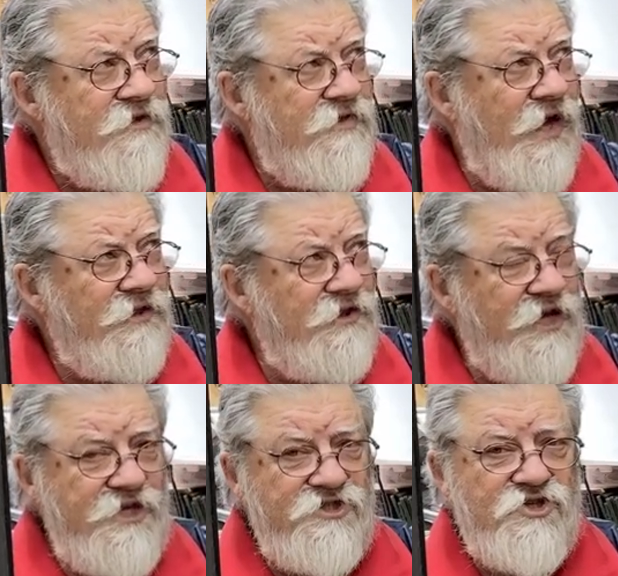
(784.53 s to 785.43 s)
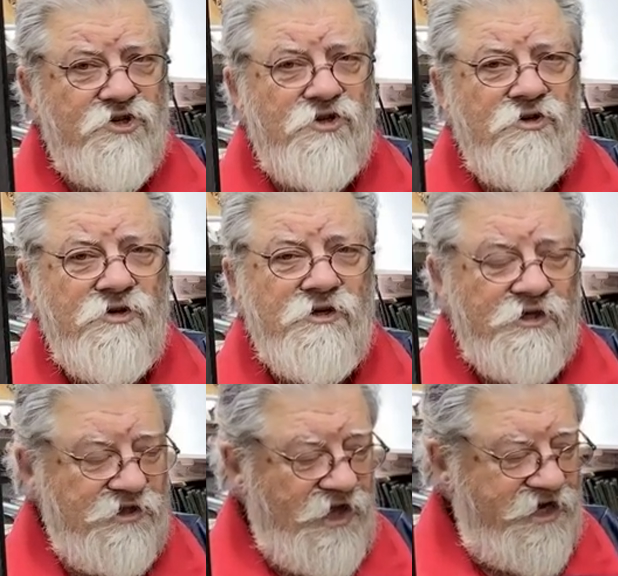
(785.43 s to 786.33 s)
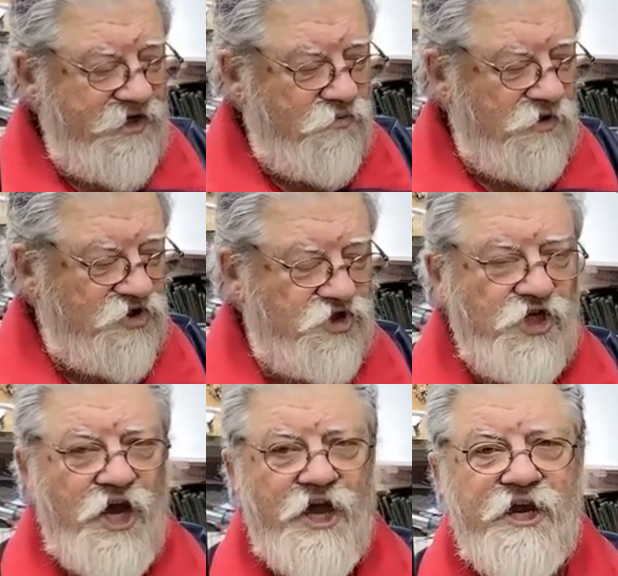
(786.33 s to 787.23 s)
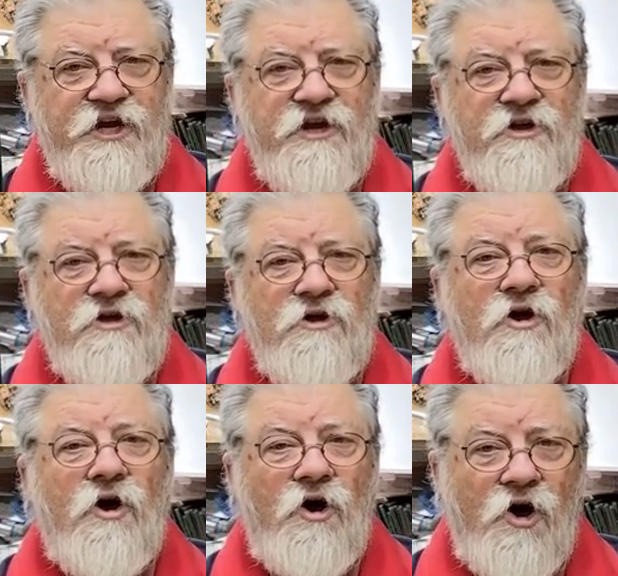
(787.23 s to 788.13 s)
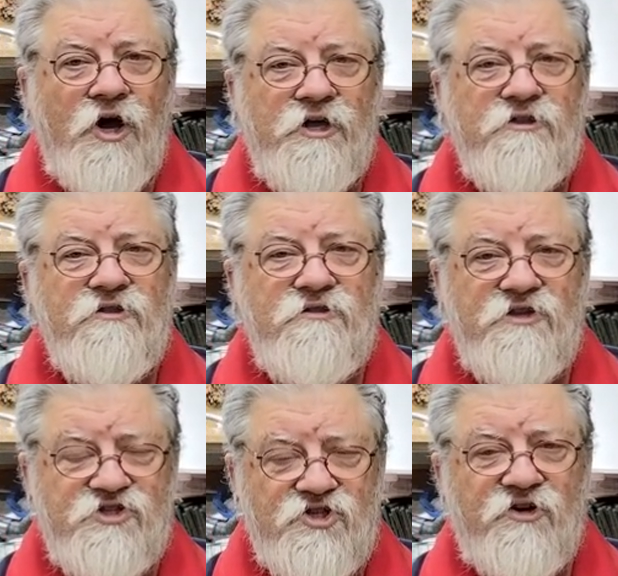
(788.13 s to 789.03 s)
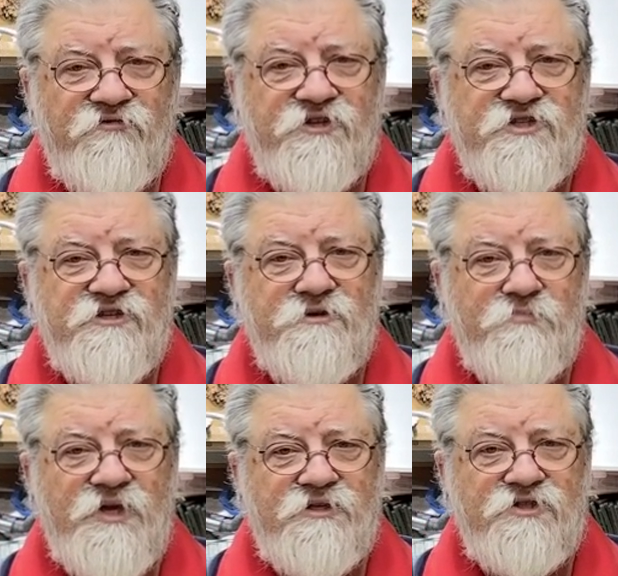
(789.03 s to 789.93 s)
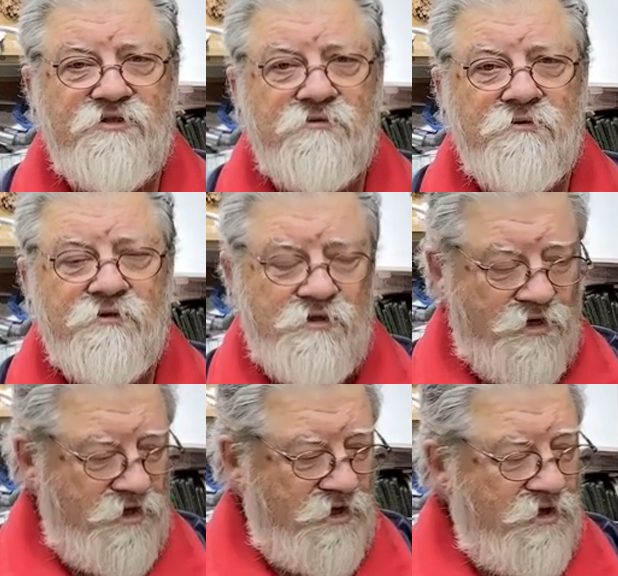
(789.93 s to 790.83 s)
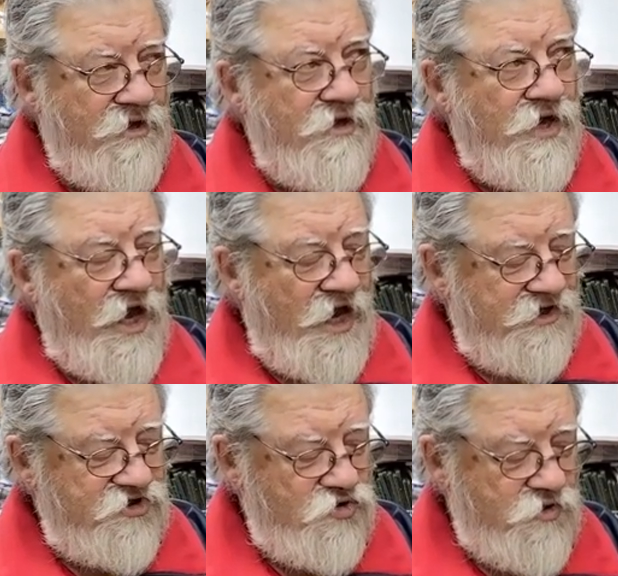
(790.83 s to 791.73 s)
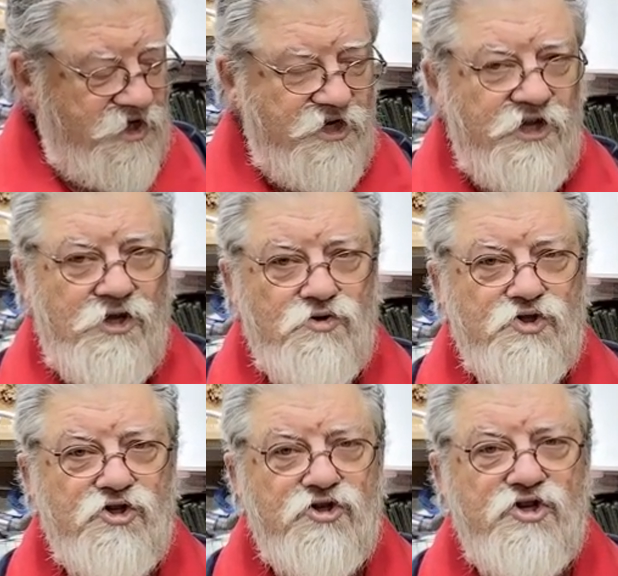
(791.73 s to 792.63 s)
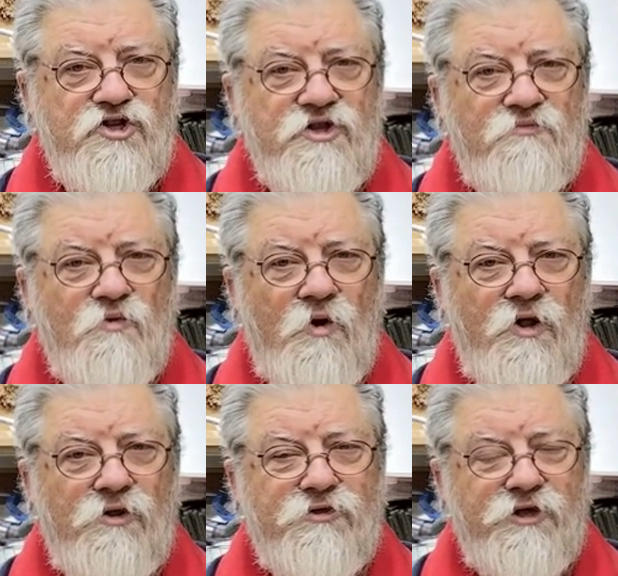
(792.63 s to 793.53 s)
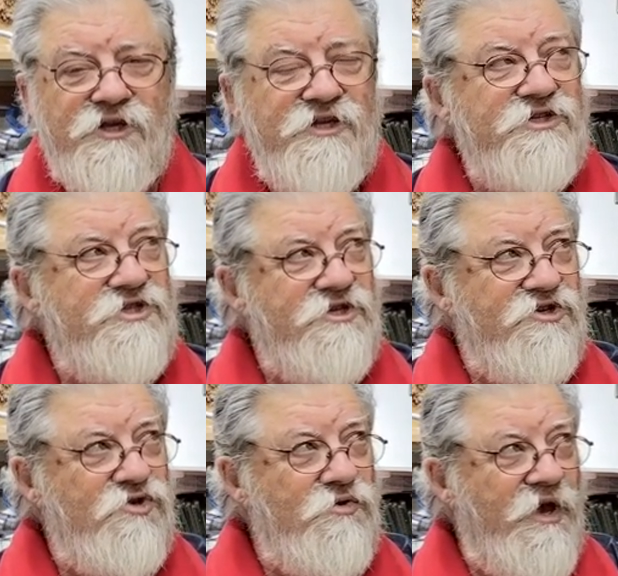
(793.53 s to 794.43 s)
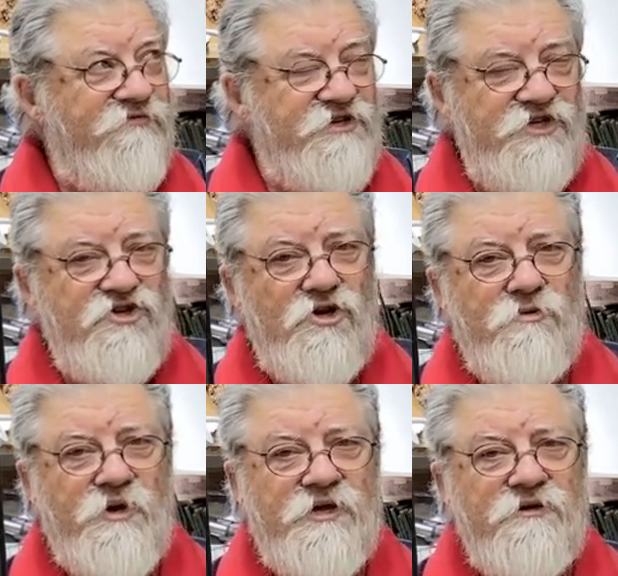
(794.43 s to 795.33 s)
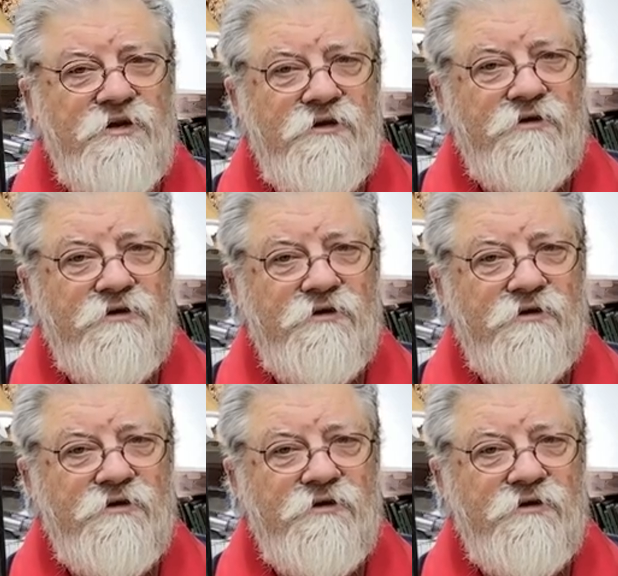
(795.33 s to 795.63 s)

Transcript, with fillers: That laser light will shine on the surface of the piece. As you get closer to the wall thickness that you have determined,